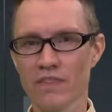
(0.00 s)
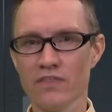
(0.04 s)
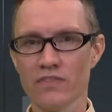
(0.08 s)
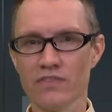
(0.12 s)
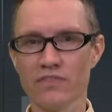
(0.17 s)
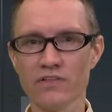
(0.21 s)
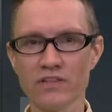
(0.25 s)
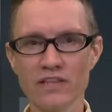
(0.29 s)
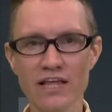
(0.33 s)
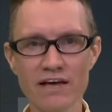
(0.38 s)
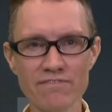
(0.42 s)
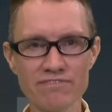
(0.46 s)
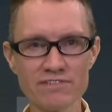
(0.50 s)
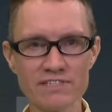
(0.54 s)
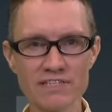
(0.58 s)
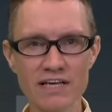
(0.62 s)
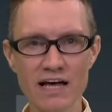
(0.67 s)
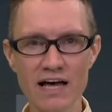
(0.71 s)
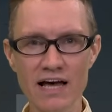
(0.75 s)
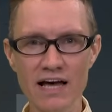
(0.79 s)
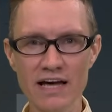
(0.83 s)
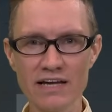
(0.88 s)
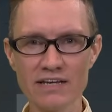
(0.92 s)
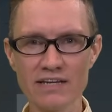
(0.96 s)
The left
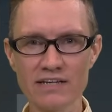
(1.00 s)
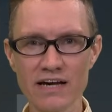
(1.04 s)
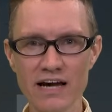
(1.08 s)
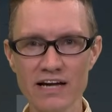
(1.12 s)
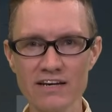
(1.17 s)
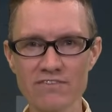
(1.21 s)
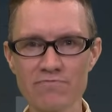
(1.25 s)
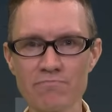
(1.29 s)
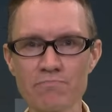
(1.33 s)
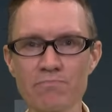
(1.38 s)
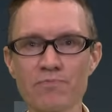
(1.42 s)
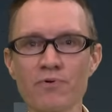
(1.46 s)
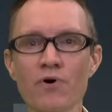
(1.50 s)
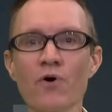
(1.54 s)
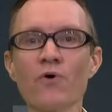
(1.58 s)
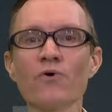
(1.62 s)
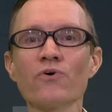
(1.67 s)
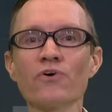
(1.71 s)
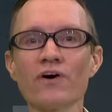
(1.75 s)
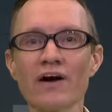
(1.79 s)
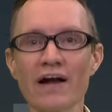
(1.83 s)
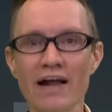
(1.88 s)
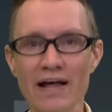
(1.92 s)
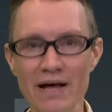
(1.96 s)
side kind of
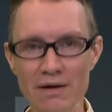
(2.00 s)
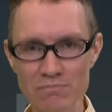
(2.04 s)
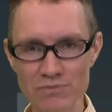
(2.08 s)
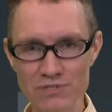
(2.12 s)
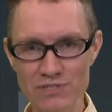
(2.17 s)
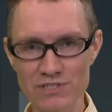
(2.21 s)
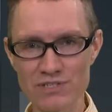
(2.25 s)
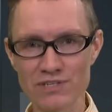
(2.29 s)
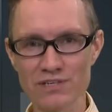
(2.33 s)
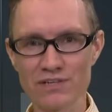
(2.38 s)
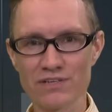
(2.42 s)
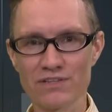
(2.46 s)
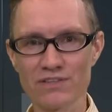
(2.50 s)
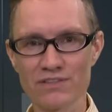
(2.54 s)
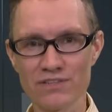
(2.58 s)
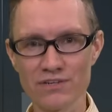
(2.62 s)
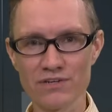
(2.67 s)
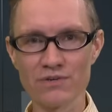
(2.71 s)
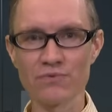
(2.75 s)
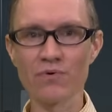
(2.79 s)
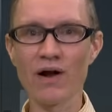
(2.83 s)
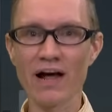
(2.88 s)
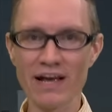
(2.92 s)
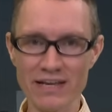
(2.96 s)
programs
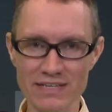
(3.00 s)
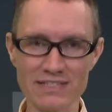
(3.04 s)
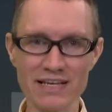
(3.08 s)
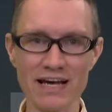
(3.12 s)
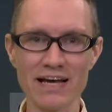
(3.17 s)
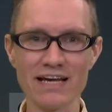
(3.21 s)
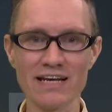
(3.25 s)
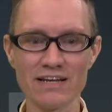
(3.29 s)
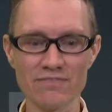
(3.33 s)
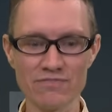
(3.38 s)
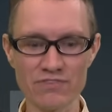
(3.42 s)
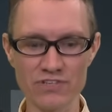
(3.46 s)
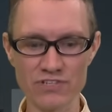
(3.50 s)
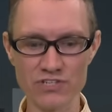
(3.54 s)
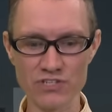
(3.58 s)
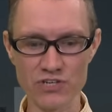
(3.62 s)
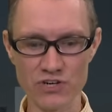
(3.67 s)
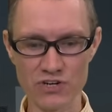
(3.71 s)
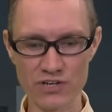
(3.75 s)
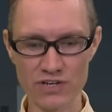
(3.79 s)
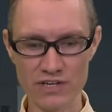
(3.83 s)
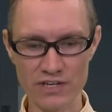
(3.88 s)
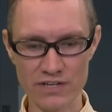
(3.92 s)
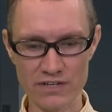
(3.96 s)
the right side of the
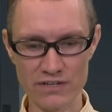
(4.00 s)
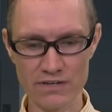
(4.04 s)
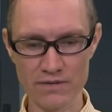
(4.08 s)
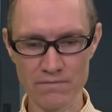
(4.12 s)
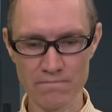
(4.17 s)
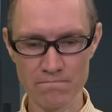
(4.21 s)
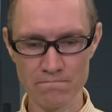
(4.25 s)
circuit.